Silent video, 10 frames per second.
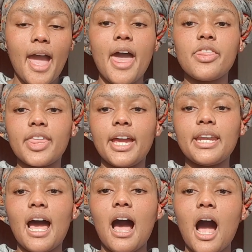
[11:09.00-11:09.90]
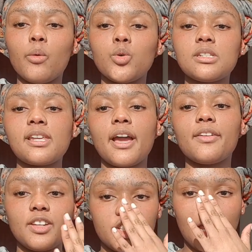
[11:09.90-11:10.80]
And then I would
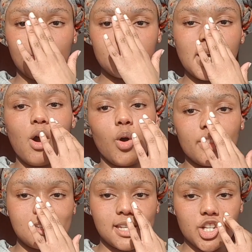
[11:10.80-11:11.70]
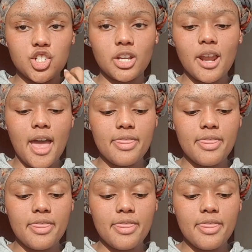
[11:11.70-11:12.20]
take the chapter or the section,